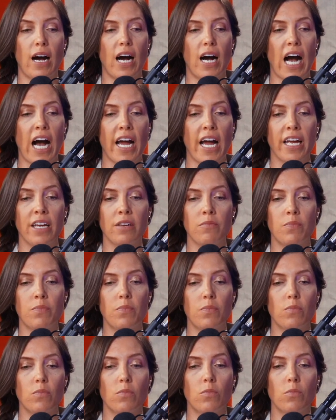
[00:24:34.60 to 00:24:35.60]
I
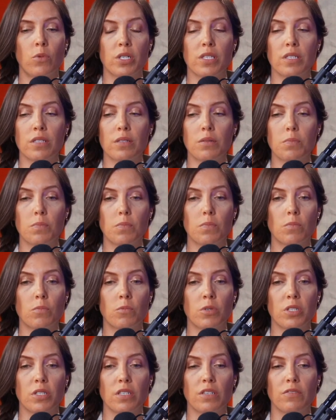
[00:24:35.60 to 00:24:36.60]
was
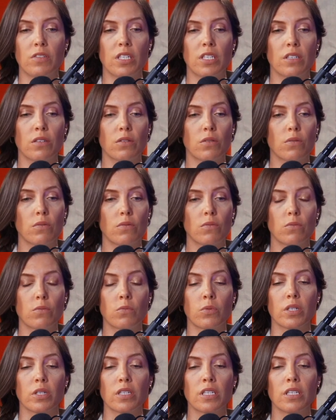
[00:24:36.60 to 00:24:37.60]
receiving
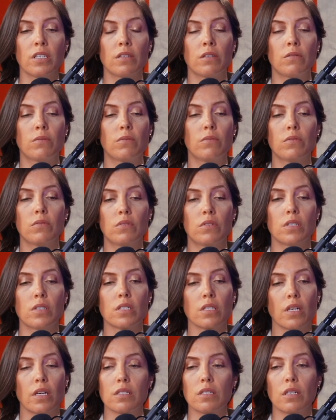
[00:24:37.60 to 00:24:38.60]
really
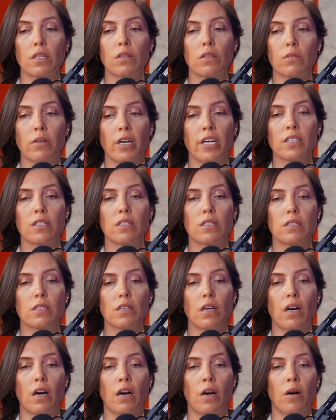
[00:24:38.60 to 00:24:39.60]
disgusting threats
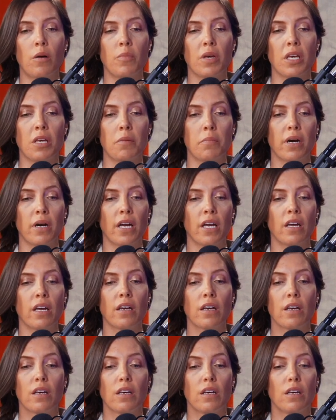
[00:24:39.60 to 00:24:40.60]
in my
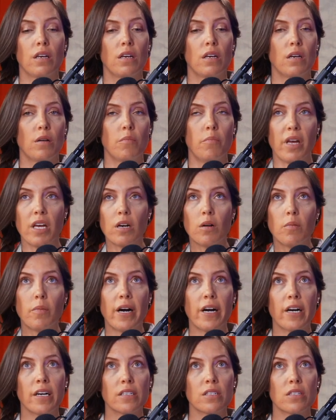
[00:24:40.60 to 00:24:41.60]

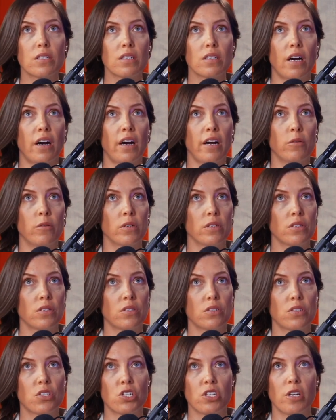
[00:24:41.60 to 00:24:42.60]
mailbox. I
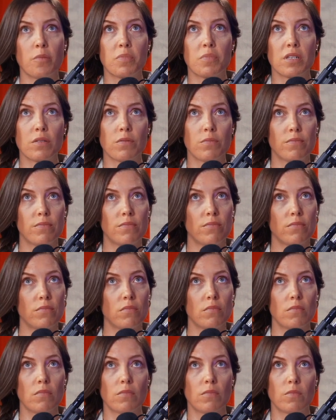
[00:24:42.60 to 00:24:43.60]
was shipped
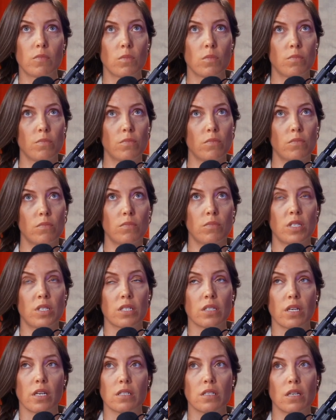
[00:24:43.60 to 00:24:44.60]

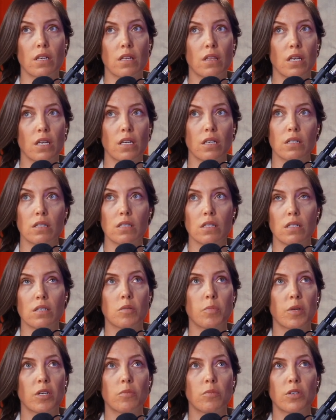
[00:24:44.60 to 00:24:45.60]
disgusting things,
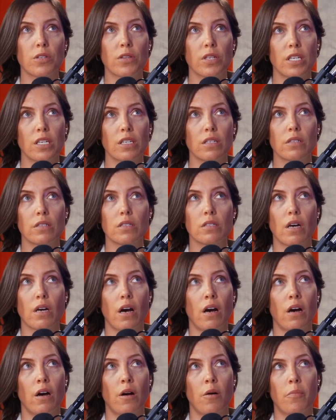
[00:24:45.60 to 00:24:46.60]
unspeakable things,
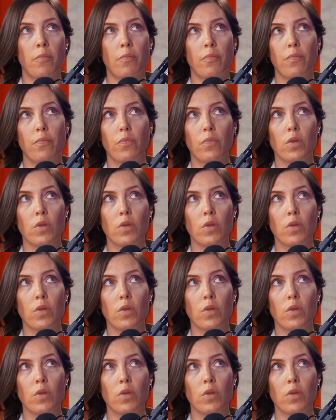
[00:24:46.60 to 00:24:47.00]
and